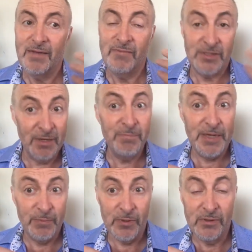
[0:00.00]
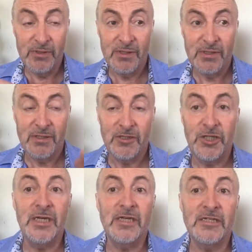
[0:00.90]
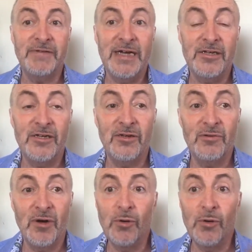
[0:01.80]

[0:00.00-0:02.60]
For some people, cheating is the fact that you